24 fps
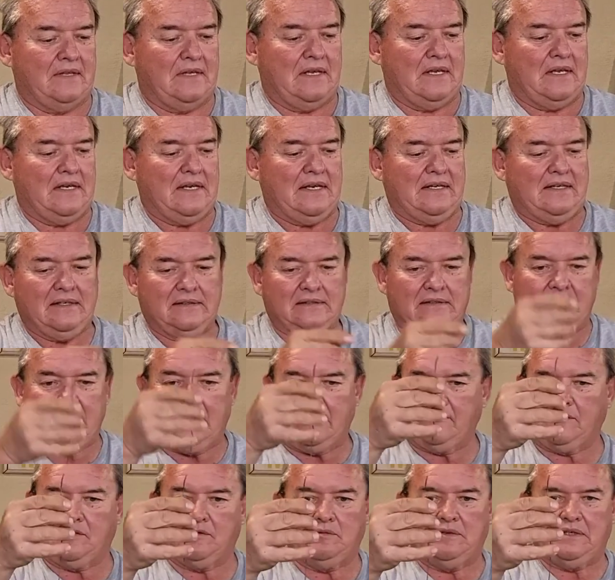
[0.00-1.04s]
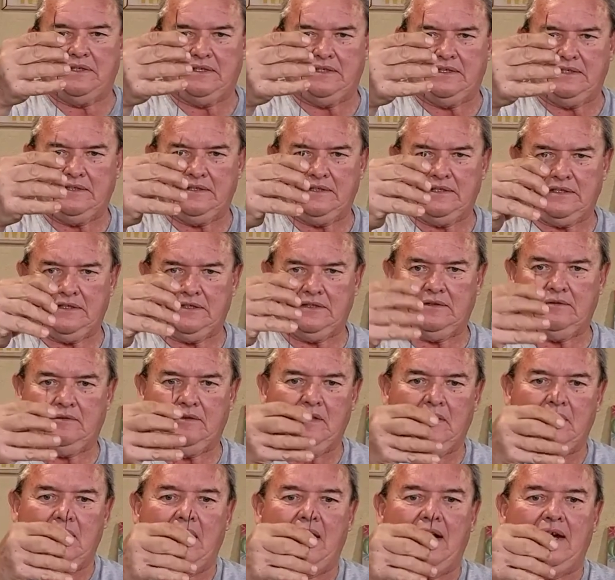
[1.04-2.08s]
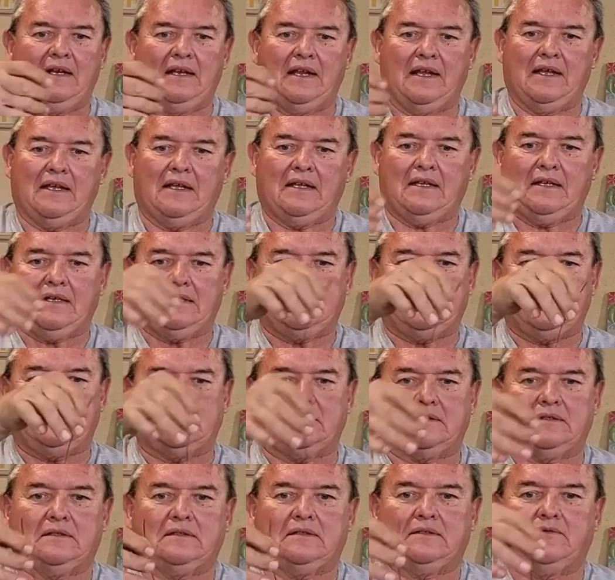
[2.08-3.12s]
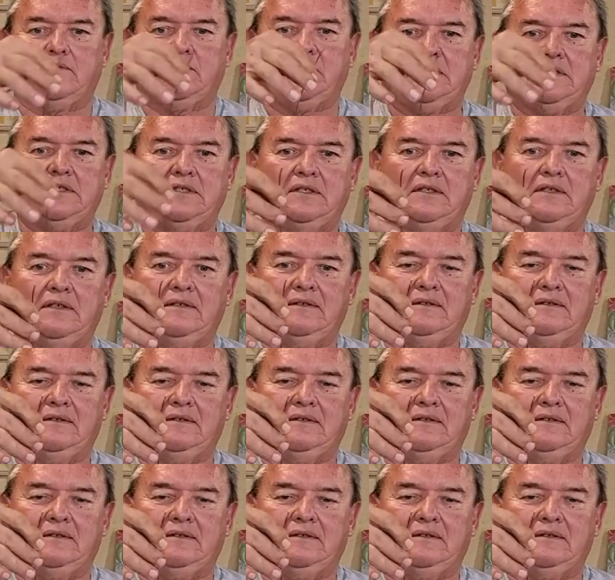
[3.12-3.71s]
And it doesn't have to be this. I like it because it's rigid,